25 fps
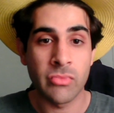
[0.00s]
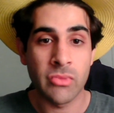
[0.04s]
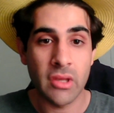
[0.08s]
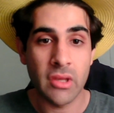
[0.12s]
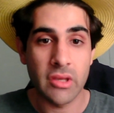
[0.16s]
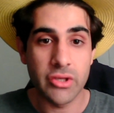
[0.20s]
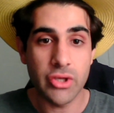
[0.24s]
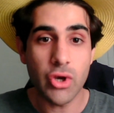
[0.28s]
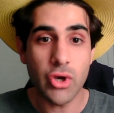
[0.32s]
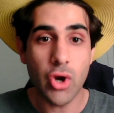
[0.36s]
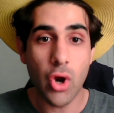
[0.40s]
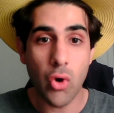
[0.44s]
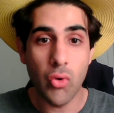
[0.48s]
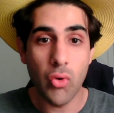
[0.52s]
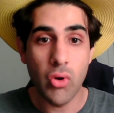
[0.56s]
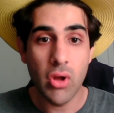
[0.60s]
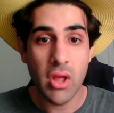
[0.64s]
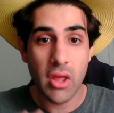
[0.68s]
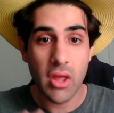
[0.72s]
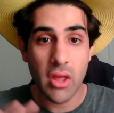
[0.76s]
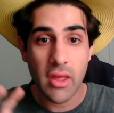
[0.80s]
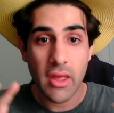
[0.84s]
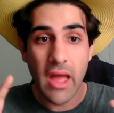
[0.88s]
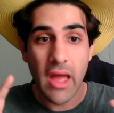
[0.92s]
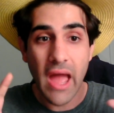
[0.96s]
you know,
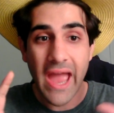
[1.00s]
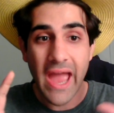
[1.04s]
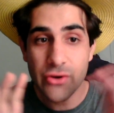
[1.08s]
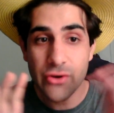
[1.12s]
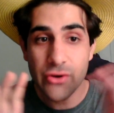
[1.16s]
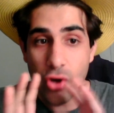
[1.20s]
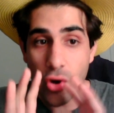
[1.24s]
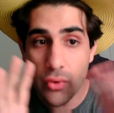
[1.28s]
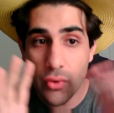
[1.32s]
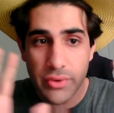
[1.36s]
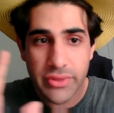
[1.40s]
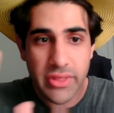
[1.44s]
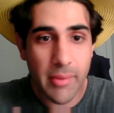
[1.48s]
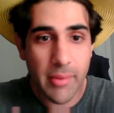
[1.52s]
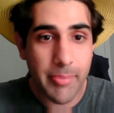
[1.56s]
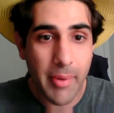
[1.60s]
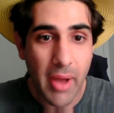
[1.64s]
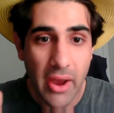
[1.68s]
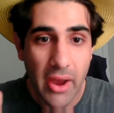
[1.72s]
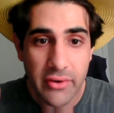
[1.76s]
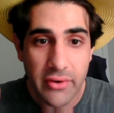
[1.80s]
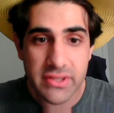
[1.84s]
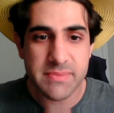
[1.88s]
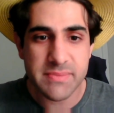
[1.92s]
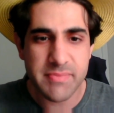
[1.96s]
I know in the
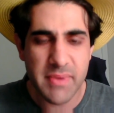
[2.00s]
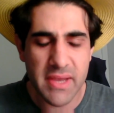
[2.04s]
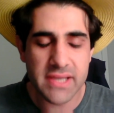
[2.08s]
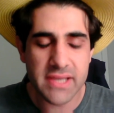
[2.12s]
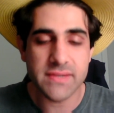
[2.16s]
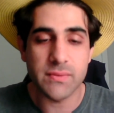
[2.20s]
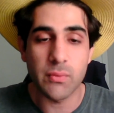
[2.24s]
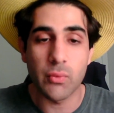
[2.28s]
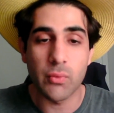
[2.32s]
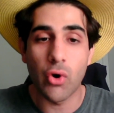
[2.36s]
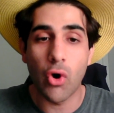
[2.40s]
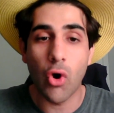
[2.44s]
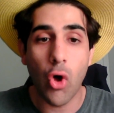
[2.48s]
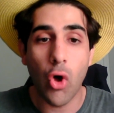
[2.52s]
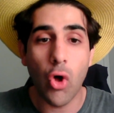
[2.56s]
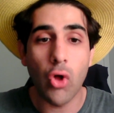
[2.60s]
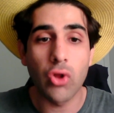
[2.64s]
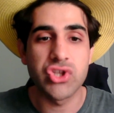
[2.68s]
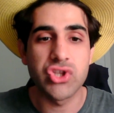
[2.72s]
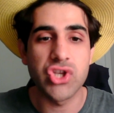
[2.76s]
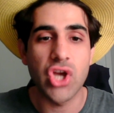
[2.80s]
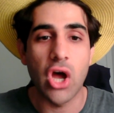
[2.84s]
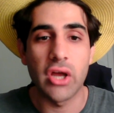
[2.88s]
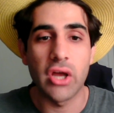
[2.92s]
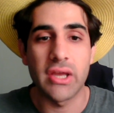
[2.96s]
Bayern space, we're all
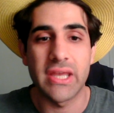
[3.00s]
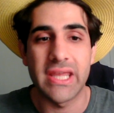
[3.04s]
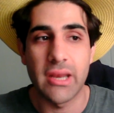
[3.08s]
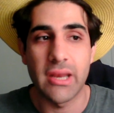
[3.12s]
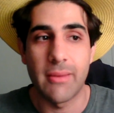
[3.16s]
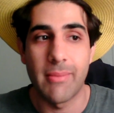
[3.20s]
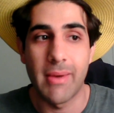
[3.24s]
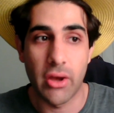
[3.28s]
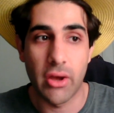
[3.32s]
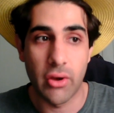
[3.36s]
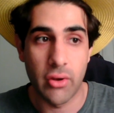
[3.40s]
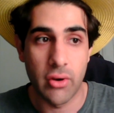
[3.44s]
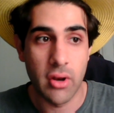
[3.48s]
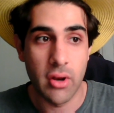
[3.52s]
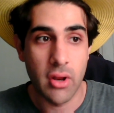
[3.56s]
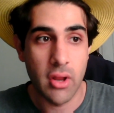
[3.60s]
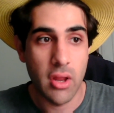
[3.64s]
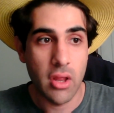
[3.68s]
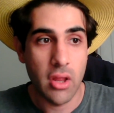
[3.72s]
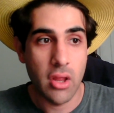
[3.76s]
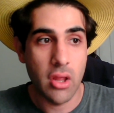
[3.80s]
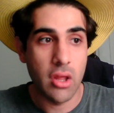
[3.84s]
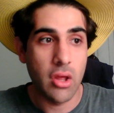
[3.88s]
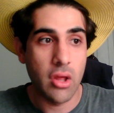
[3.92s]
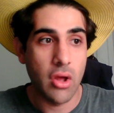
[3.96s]
talking about,
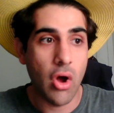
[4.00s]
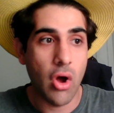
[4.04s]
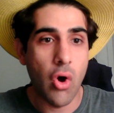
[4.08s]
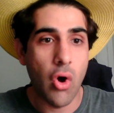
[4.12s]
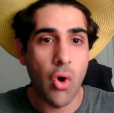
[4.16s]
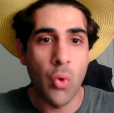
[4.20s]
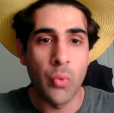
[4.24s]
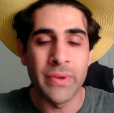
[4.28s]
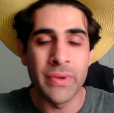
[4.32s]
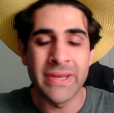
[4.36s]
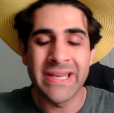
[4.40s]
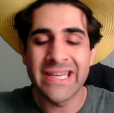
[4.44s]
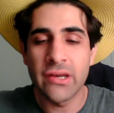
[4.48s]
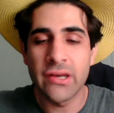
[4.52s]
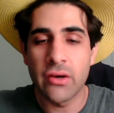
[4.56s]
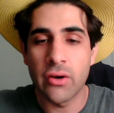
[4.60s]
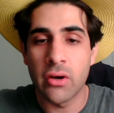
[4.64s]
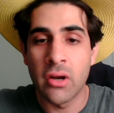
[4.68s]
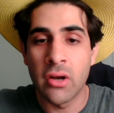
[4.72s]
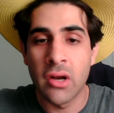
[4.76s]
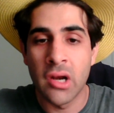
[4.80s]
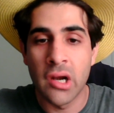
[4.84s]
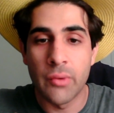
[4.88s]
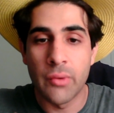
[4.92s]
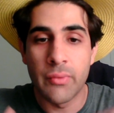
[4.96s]
oh, we need to
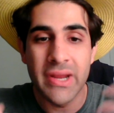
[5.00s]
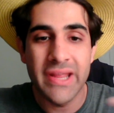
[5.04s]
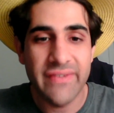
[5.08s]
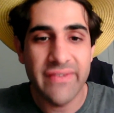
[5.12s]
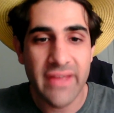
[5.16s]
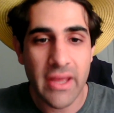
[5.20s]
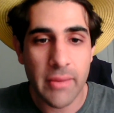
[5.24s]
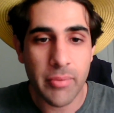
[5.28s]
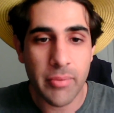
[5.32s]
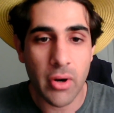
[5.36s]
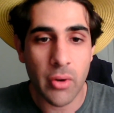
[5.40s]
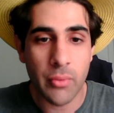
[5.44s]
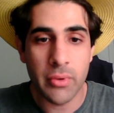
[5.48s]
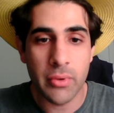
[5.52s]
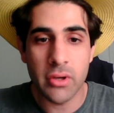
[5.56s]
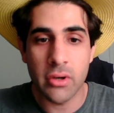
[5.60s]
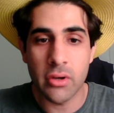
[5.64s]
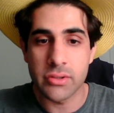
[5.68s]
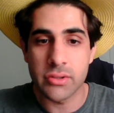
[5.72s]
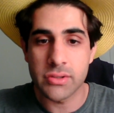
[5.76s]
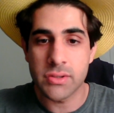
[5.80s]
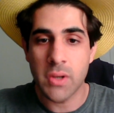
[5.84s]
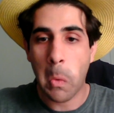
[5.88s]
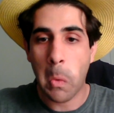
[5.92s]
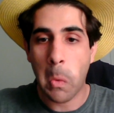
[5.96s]
revamp our
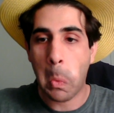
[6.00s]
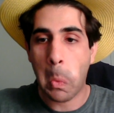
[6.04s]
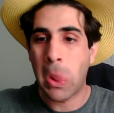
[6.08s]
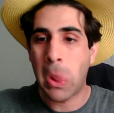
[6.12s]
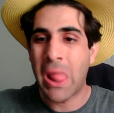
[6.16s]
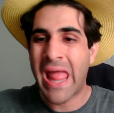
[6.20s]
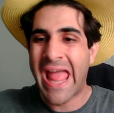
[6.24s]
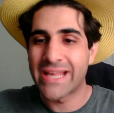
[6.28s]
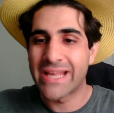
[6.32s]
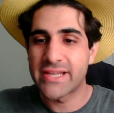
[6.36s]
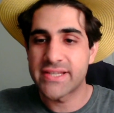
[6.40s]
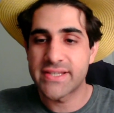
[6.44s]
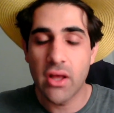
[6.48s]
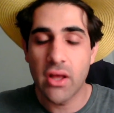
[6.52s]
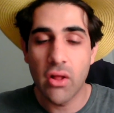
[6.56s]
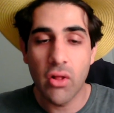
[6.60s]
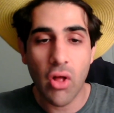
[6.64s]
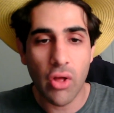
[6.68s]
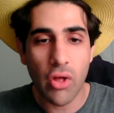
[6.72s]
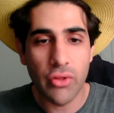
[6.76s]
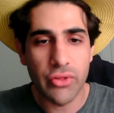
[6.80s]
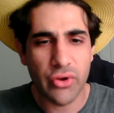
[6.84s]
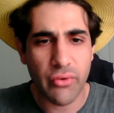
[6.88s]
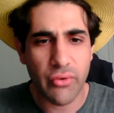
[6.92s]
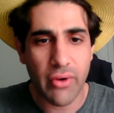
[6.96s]
wingers, sell
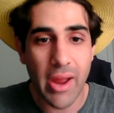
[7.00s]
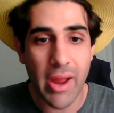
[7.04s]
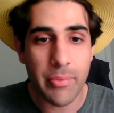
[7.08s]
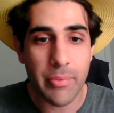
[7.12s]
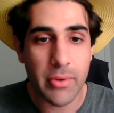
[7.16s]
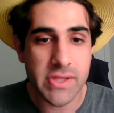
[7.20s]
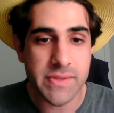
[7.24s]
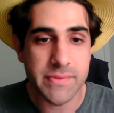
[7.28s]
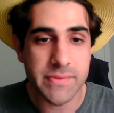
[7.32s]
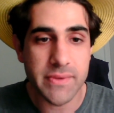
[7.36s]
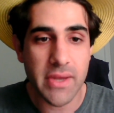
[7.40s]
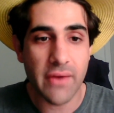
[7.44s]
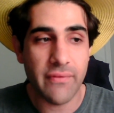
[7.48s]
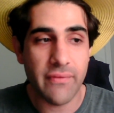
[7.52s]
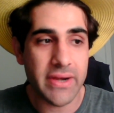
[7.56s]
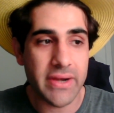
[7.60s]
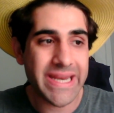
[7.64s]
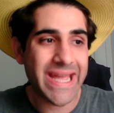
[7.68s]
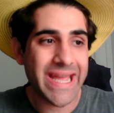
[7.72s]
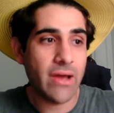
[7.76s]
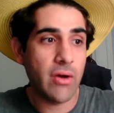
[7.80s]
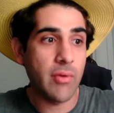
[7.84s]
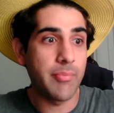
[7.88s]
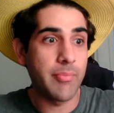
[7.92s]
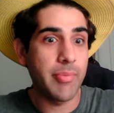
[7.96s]
all the crap ones we have right
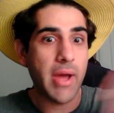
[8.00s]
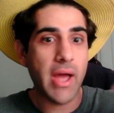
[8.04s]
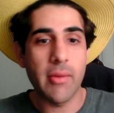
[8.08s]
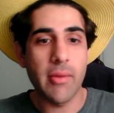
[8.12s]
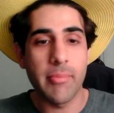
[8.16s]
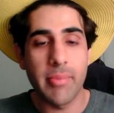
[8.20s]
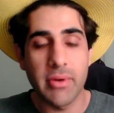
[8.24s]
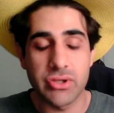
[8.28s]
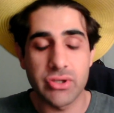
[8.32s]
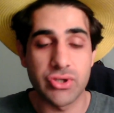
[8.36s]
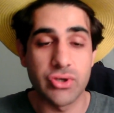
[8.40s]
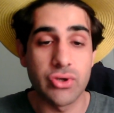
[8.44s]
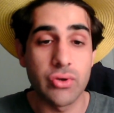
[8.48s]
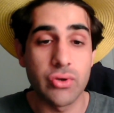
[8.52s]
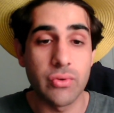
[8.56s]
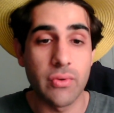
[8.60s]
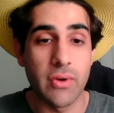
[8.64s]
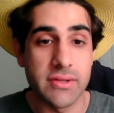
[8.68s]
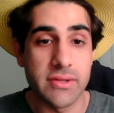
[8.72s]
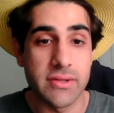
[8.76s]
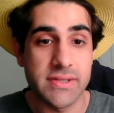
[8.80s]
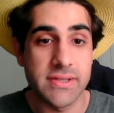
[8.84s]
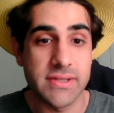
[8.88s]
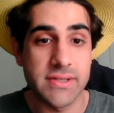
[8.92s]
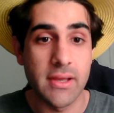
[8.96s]
now, buy a bunch of new
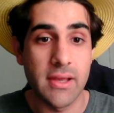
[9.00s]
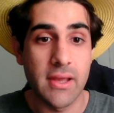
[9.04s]
ones.